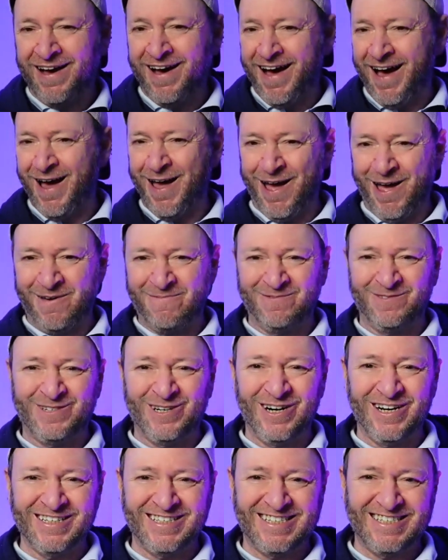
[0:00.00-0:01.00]
I'm
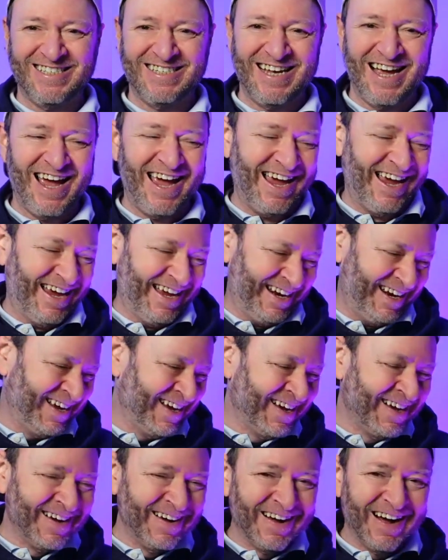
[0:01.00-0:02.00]
just saying.
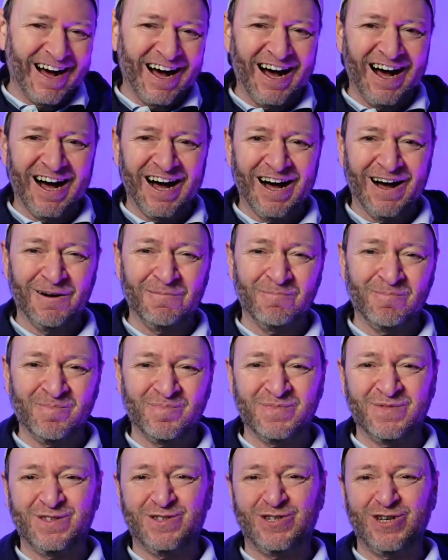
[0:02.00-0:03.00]

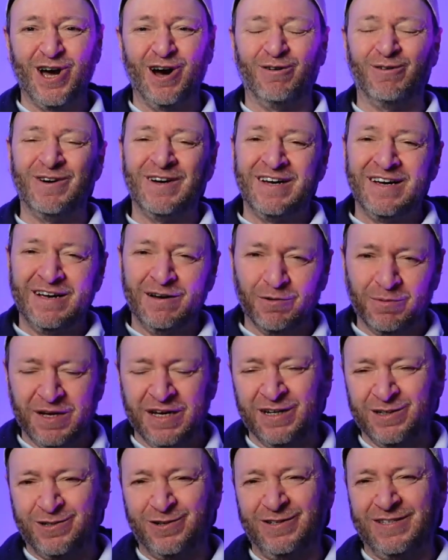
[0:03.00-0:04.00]
Um, so it'll be
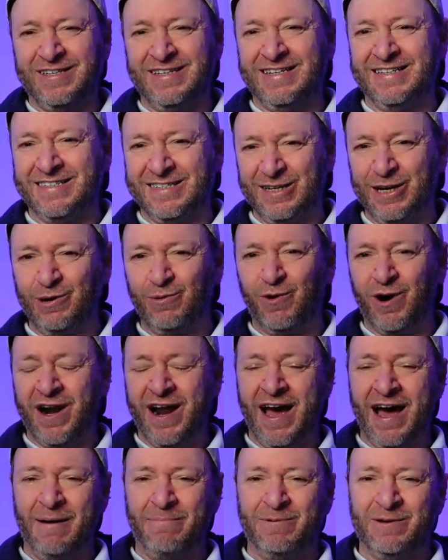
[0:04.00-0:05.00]
interesting to see what
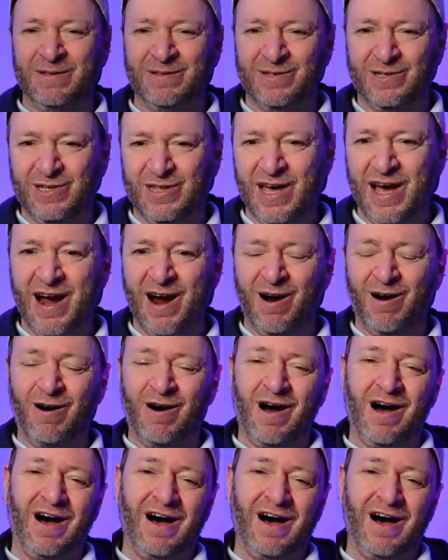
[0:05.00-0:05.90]
happens there.